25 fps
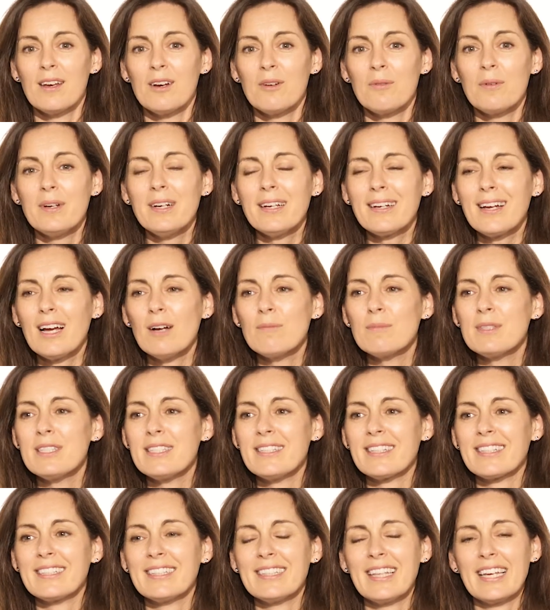When it comes
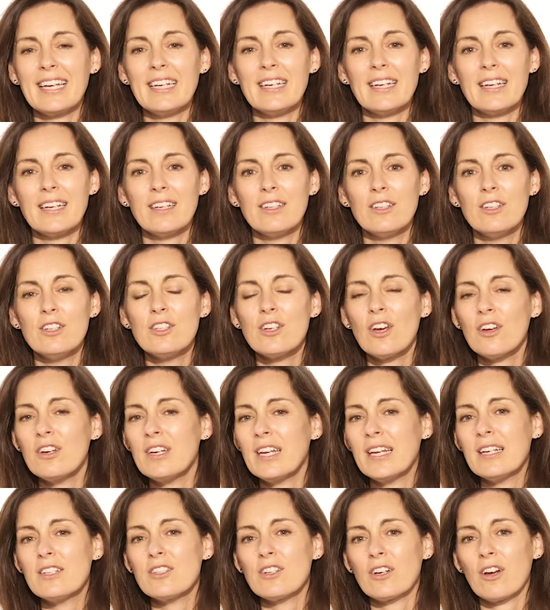to cleaning, you don't
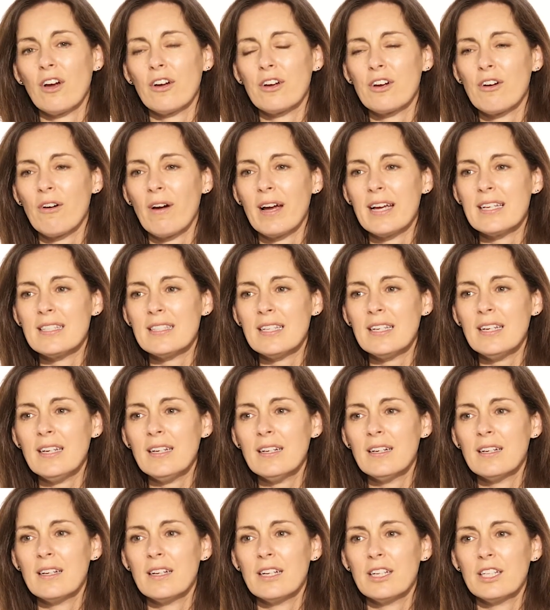need to go
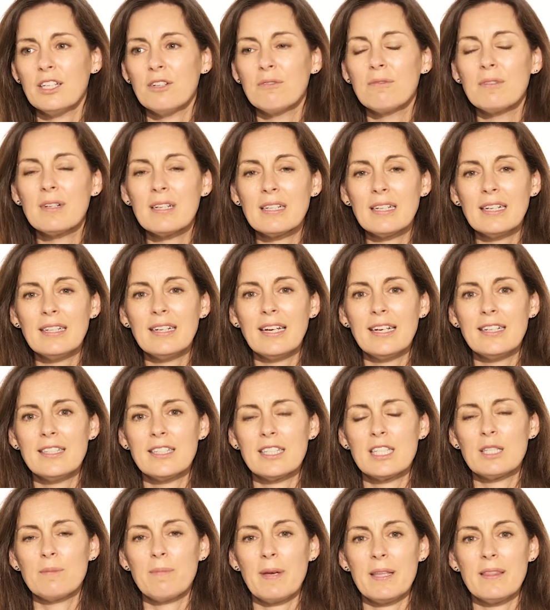crazy. You really need
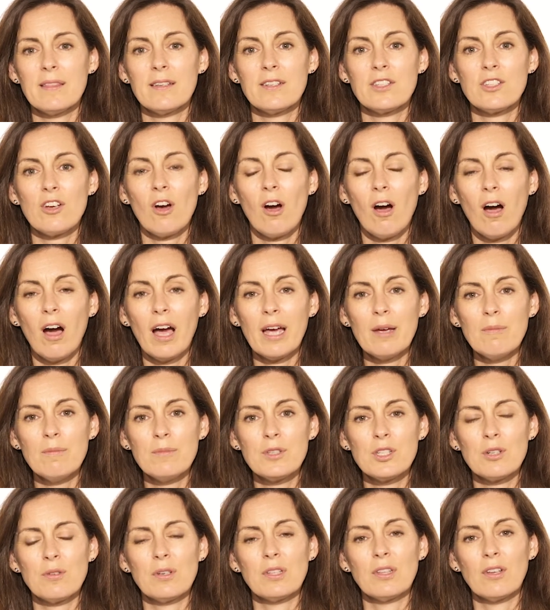to spend the time
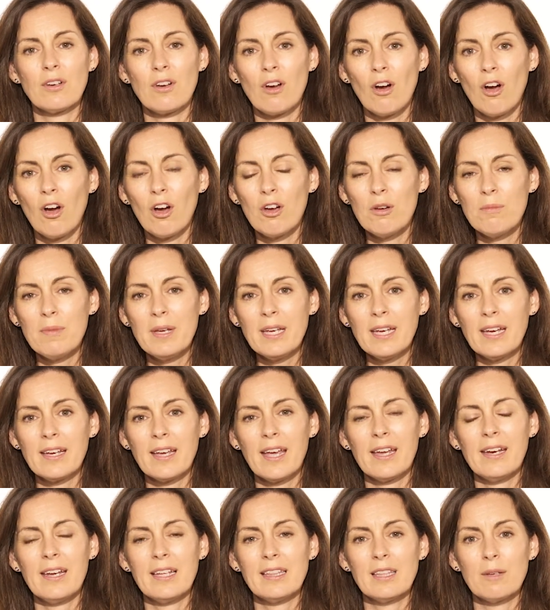doing the combing and
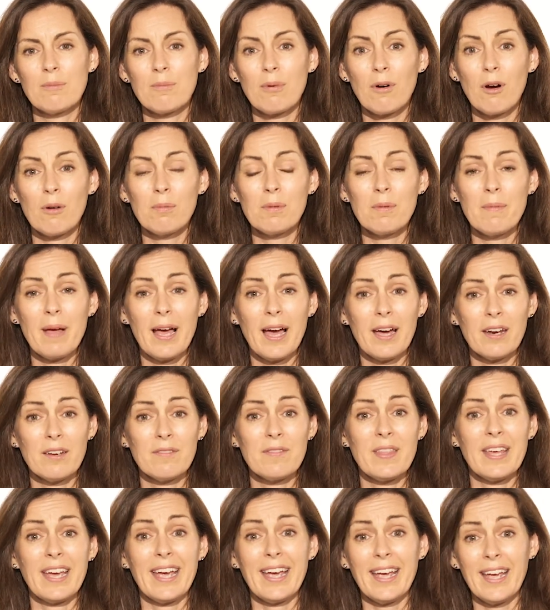getting the problem out
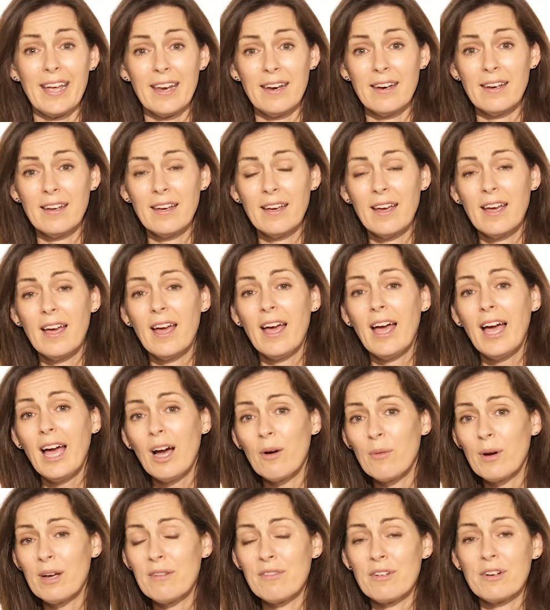of the head.
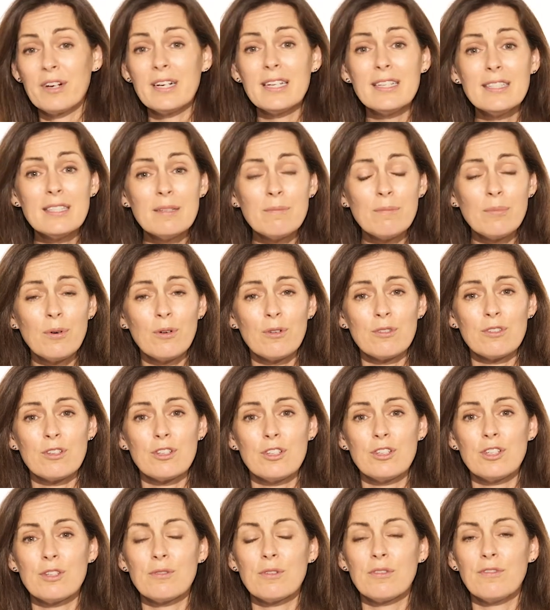However, it is important
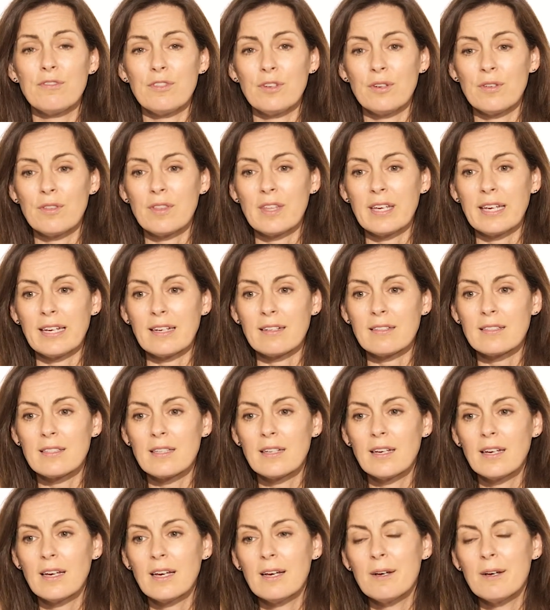to do a few things.